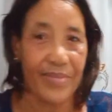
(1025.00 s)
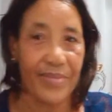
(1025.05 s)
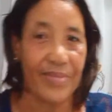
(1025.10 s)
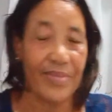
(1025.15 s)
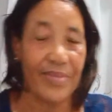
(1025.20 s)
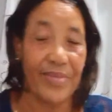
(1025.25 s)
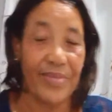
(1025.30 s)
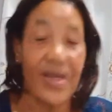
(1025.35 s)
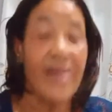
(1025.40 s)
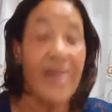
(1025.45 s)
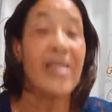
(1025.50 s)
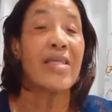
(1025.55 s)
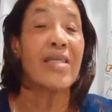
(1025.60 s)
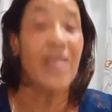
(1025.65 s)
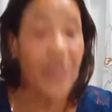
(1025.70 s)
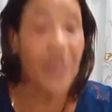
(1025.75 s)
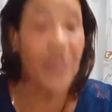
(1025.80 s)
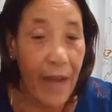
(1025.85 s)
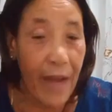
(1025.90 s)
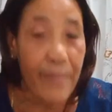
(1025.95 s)
Their
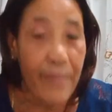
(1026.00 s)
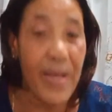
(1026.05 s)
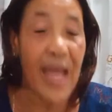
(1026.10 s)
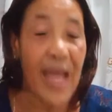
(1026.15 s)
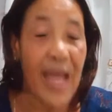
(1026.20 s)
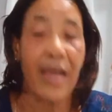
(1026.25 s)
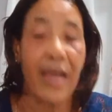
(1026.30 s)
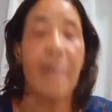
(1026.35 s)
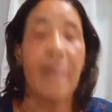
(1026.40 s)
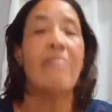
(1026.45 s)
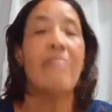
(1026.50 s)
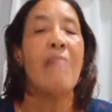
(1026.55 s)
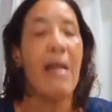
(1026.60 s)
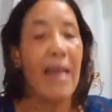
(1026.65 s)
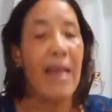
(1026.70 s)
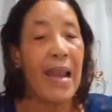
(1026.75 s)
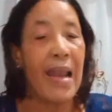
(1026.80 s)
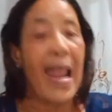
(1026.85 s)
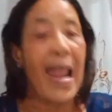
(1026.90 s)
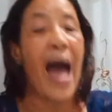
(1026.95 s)
decision-making
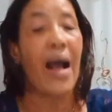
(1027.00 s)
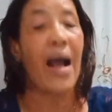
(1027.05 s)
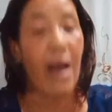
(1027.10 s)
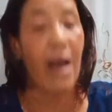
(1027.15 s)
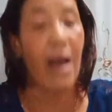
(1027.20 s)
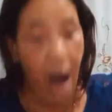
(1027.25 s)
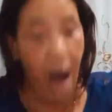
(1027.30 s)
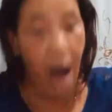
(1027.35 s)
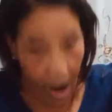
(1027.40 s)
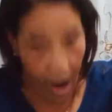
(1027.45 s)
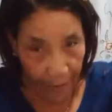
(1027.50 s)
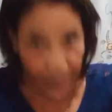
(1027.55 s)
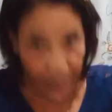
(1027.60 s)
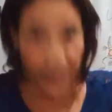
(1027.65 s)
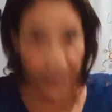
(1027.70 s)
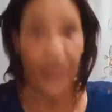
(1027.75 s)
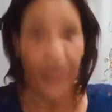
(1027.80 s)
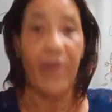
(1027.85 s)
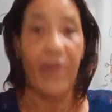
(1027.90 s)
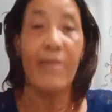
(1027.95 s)
lack of
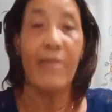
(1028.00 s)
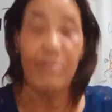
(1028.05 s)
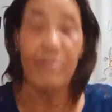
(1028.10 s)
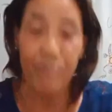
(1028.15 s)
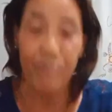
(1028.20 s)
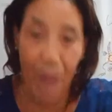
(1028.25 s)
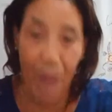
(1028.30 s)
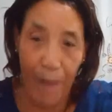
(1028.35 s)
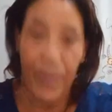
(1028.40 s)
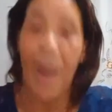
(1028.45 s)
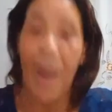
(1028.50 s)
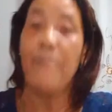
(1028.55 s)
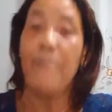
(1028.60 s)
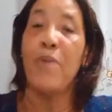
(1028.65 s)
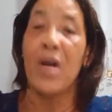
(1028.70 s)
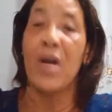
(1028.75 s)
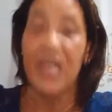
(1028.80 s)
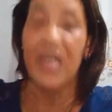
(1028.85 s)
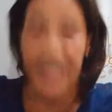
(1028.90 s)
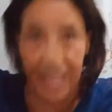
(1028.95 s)
proper
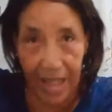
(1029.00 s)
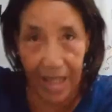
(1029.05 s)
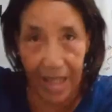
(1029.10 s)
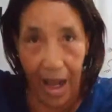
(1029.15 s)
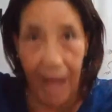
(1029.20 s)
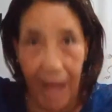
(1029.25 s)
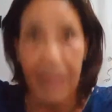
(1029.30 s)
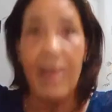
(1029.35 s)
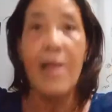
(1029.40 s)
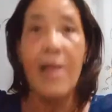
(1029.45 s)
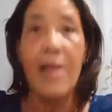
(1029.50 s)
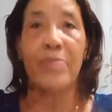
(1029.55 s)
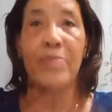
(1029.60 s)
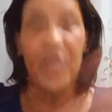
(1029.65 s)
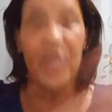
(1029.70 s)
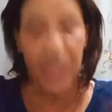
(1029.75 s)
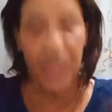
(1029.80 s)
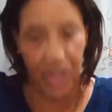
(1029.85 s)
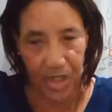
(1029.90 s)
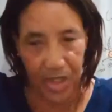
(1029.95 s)
political
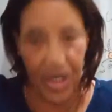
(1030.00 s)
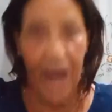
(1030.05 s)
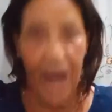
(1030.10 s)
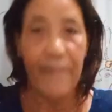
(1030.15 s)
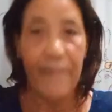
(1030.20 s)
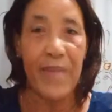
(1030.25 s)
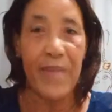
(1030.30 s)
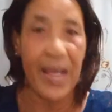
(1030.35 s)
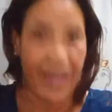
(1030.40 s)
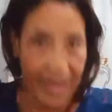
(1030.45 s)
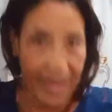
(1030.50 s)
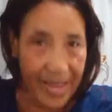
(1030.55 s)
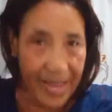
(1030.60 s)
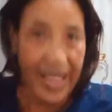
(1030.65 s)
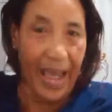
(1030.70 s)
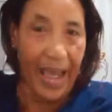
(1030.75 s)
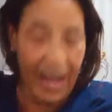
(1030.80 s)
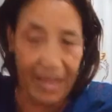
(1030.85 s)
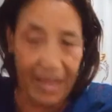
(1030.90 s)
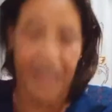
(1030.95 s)
decision-making
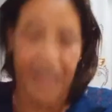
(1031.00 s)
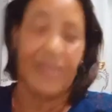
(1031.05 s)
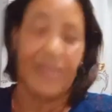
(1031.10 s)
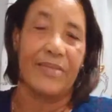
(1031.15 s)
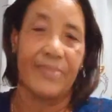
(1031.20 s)
skills.